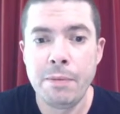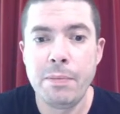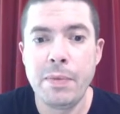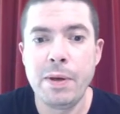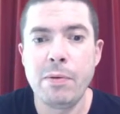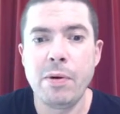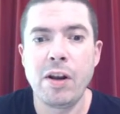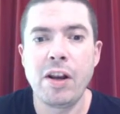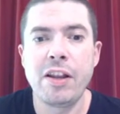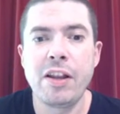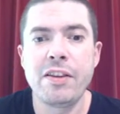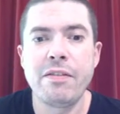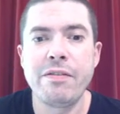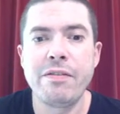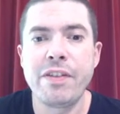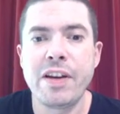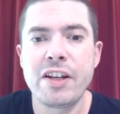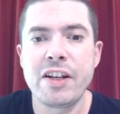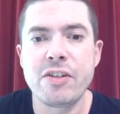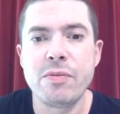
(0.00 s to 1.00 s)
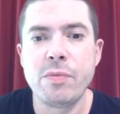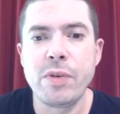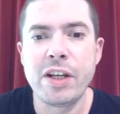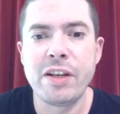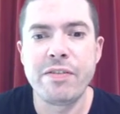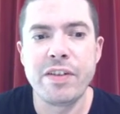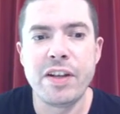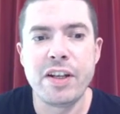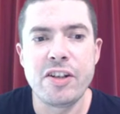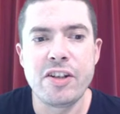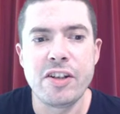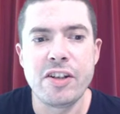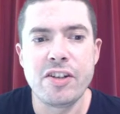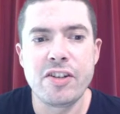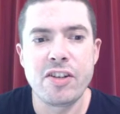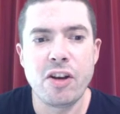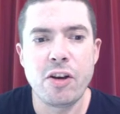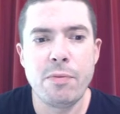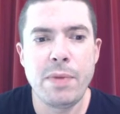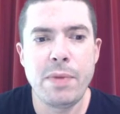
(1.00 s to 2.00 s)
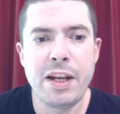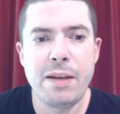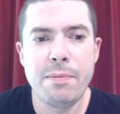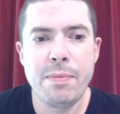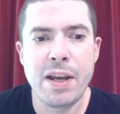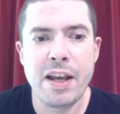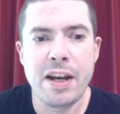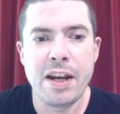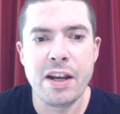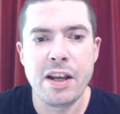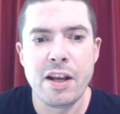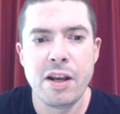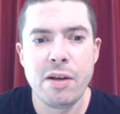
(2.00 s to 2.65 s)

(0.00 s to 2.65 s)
Meanwhile, London Fashion Week featured so many men